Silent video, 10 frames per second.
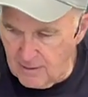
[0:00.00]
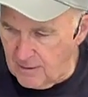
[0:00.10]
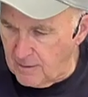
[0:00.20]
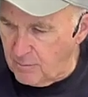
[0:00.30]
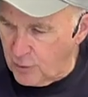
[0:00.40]

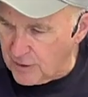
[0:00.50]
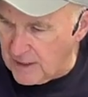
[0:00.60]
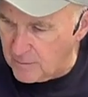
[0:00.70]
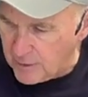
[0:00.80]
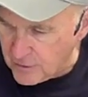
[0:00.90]
and put that
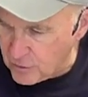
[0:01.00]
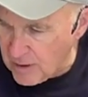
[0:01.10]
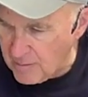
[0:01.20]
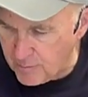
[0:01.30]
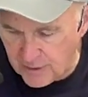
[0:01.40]
in my
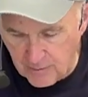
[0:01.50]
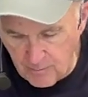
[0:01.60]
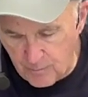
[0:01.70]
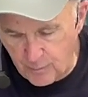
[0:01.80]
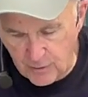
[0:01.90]
scrap bin,
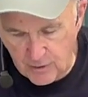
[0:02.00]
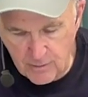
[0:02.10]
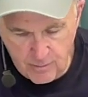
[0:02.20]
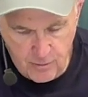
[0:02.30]
because